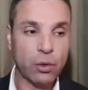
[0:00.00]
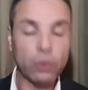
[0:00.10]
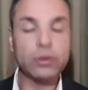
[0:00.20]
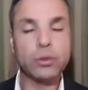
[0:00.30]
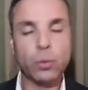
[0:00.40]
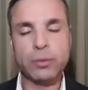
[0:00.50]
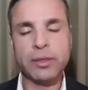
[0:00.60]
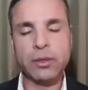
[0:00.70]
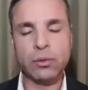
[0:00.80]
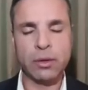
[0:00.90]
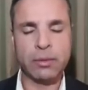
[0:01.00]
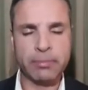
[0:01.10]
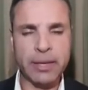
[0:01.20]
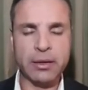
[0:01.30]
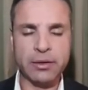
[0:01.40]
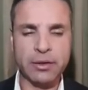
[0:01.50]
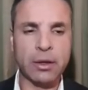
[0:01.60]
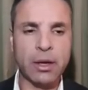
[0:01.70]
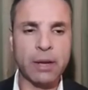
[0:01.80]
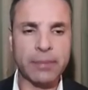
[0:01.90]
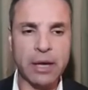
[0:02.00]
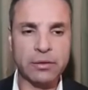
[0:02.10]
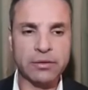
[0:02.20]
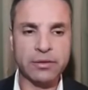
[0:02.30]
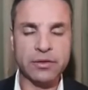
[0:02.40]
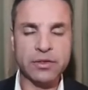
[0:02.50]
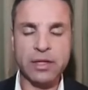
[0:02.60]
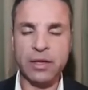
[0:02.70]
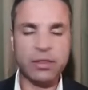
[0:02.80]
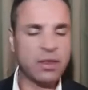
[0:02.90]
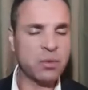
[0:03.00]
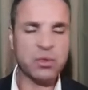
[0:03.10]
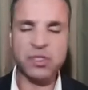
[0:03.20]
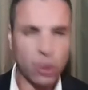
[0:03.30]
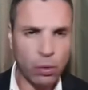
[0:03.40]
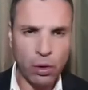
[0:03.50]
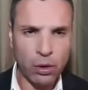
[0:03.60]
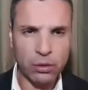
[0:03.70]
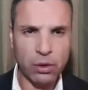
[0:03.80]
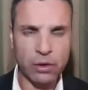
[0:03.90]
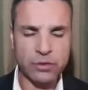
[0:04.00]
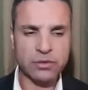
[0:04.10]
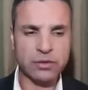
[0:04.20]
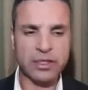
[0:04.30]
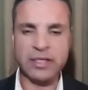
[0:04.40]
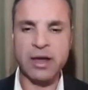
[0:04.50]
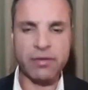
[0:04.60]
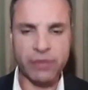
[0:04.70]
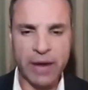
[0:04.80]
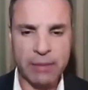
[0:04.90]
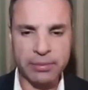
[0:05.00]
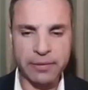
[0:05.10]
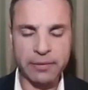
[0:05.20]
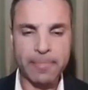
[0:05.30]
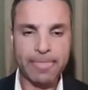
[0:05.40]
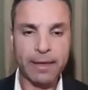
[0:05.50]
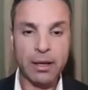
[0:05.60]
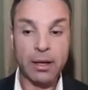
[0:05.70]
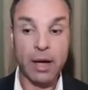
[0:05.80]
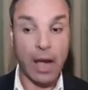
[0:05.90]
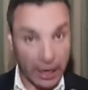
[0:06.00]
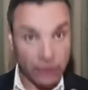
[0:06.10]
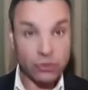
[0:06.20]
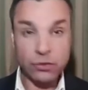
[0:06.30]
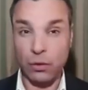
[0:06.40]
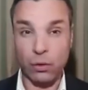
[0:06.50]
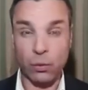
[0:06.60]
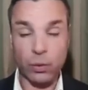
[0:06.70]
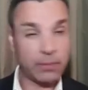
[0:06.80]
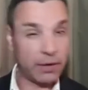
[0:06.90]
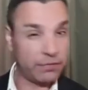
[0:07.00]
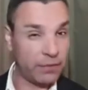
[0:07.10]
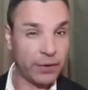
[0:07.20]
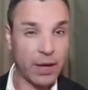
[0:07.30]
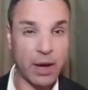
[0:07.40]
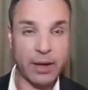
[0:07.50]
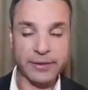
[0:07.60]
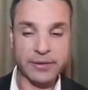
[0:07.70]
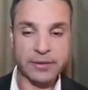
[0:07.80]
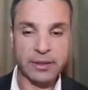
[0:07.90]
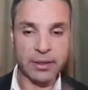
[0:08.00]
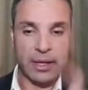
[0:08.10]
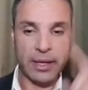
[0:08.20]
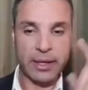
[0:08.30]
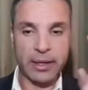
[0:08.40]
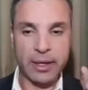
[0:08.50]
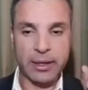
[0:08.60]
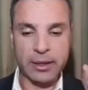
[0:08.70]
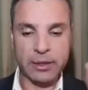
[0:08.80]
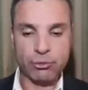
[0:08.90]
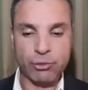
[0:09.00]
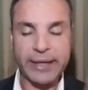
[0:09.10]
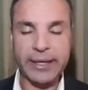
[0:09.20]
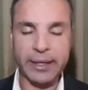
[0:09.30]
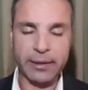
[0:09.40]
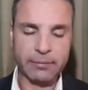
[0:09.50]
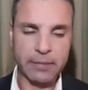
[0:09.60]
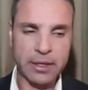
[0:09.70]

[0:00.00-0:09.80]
older women and men are coming out and they're saying there was no Holocaust. It never happened. I saw with my very eyes a writing